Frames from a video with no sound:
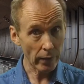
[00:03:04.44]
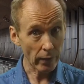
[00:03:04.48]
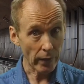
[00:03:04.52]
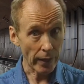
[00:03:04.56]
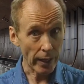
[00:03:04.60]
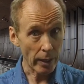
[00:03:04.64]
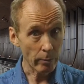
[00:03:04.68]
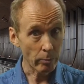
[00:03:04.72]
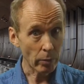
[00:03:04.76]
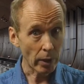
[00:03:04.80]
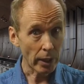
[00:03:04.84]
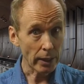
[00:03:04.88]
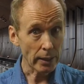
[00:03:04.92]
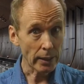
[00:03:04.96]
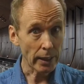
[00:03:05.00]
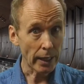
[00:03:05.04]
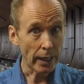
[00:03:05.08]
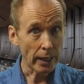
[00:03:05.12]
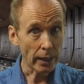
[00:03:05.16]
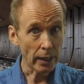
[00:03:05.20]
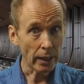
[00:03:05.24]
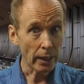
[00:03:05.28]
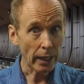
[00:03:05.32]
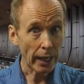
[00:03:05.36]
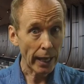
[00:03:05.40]
that by
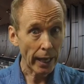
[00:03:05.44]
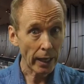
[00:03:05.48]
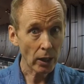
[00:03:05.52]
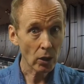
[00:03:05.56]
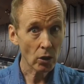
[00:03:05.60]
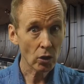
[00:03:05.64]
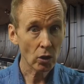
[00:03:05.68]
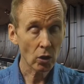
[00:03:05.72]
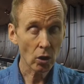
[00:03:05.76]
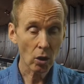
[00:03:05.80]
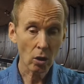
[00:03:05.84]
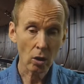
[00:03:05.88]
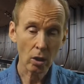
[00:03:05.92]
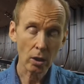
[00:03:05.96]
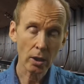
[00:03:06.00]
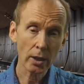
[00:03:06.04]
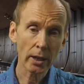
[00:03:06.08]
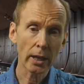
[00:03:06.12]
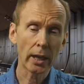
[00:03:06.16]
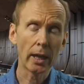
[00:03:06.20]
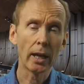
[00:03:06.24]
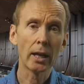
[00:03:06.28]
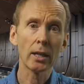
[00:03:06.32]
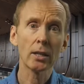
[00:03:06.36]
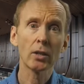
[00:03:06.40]
taking action on a
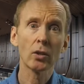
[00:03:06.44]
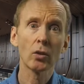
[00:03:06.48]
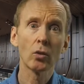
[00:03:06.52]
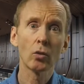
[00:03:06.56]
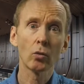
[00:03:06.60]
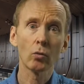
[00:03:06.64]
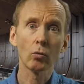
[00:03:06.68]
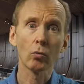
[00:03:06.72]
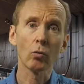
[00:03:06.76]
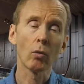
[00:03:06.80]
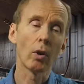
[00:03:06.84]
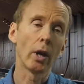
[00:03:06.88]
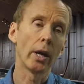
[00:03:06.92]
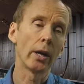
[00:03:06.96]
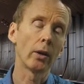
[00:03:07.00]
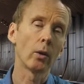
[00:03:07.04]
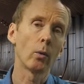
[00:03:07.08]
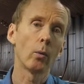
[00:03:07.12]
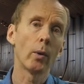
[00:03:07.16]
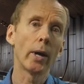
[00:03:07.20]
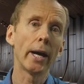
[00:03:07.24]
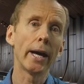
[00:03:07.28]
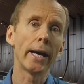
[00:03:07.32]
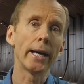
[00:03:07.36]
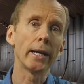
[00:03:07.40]
task right
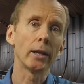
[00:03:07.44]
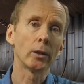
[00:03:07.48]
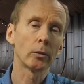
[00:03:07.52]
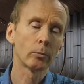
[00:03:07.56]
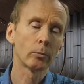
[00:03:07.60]
away.